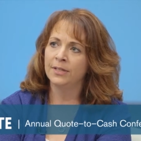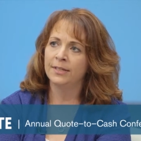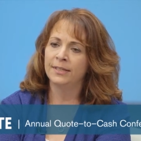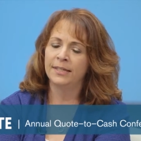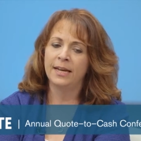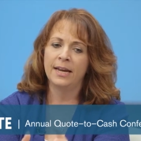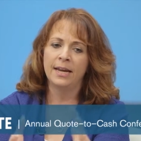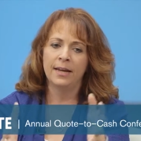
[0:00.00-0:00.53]
you to
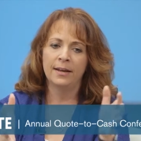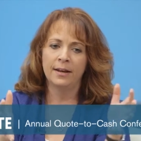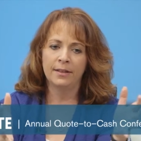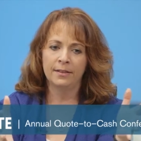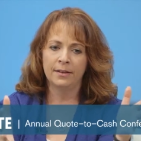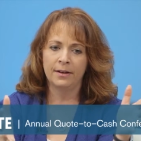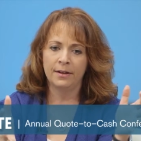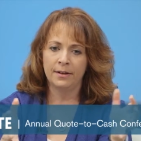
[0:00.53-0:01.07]

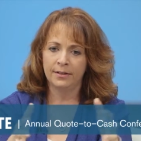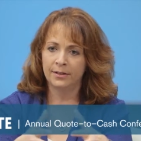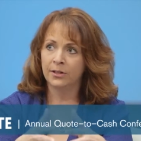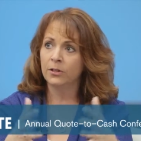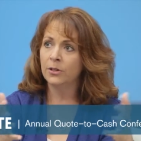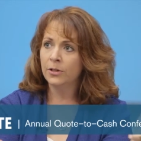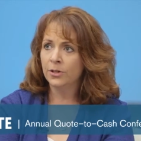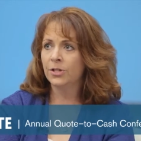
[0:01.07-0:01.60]
see the
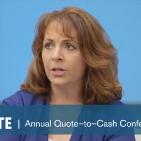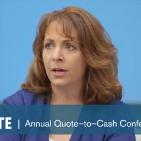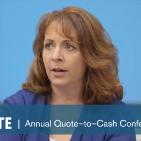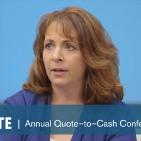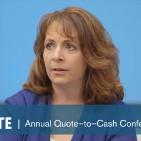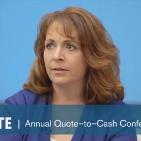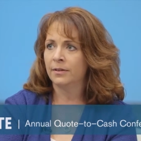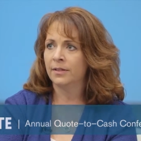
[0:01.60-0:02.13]

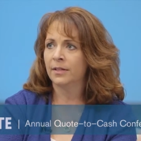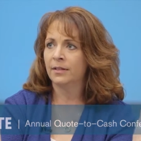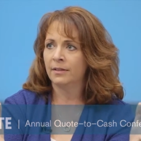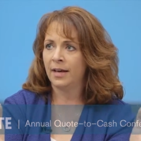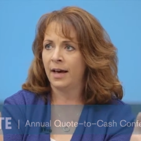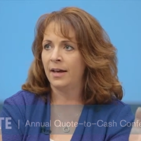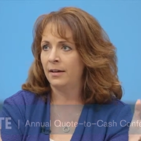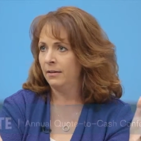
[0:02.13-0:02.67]
solutions
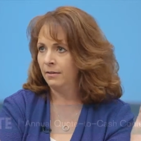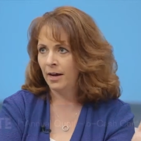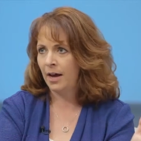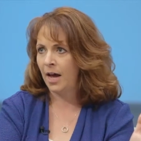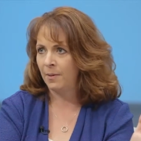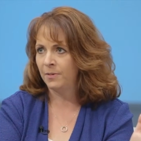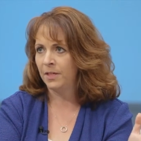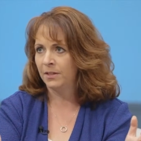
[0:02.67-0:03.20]
that
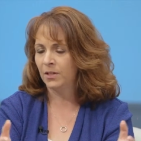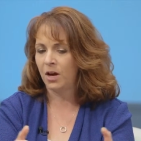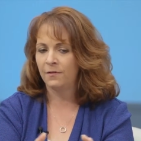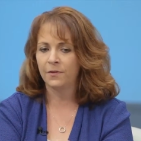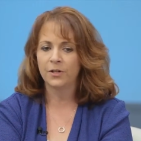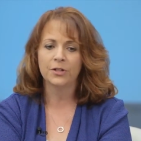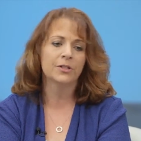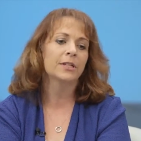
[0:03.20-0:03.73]
Apttus
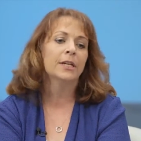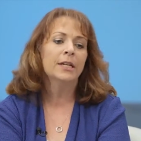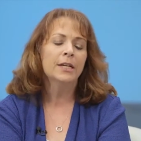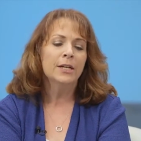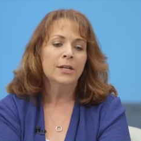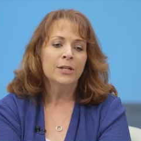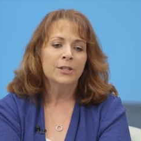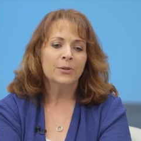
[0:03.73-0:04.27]
offers.
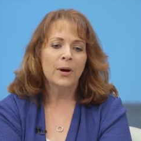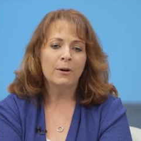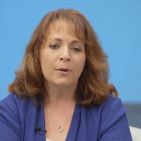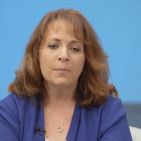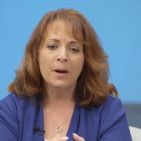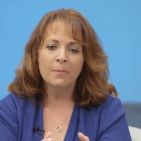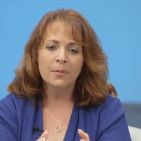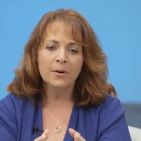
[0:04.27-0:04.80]
So, I
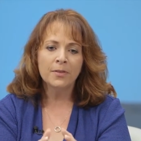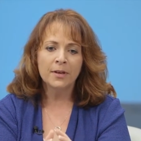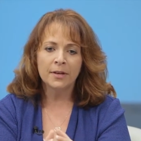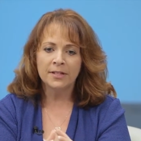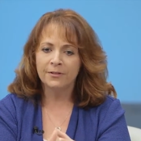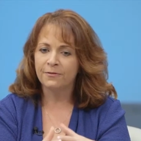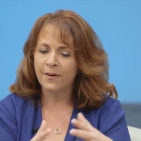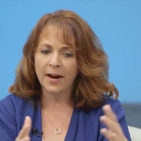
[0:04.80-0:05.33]
remember
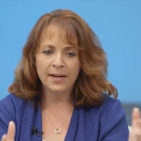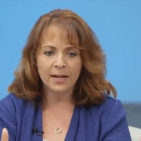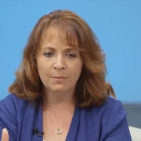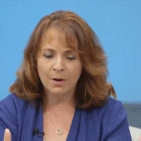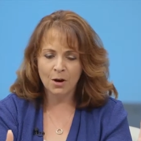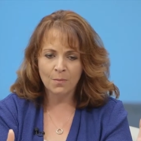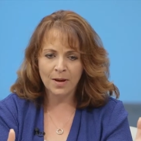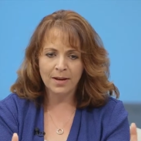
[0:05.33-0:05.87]
the
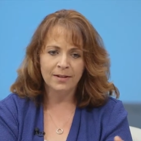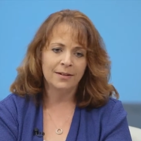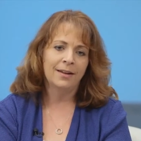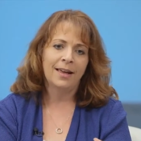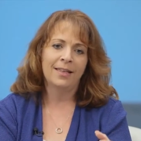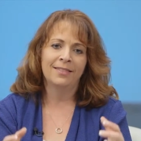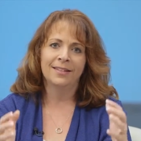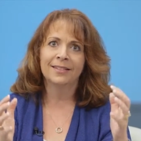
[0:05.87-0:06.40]
defining
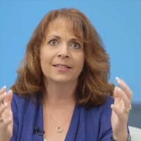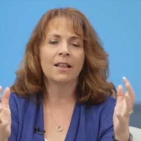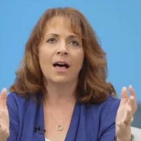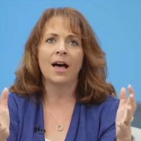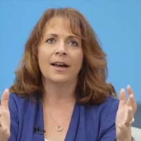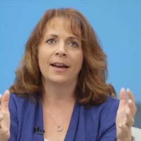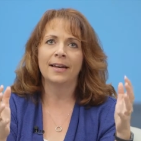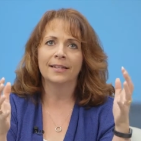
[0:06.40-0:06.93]
moment and the
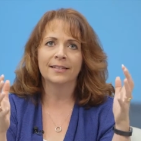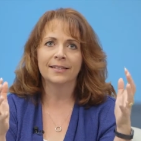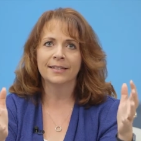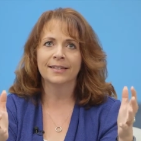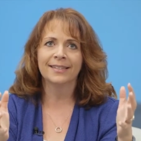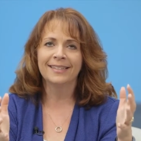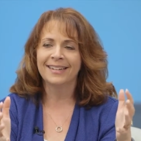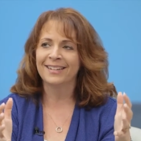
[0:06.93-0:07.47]
slide, I can
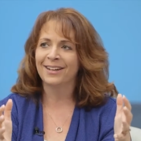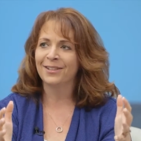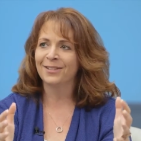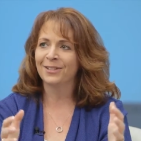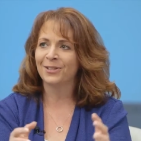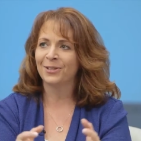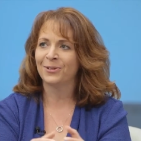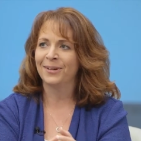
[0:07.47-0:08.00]
still see it
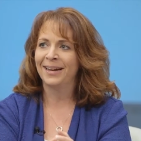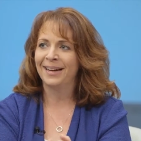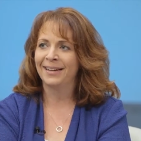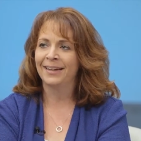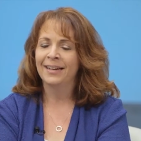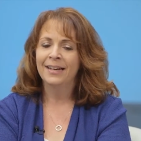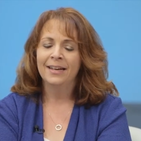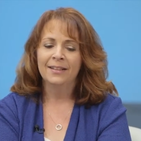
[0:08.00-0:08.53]
on the
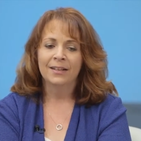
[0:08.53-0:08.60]
screen,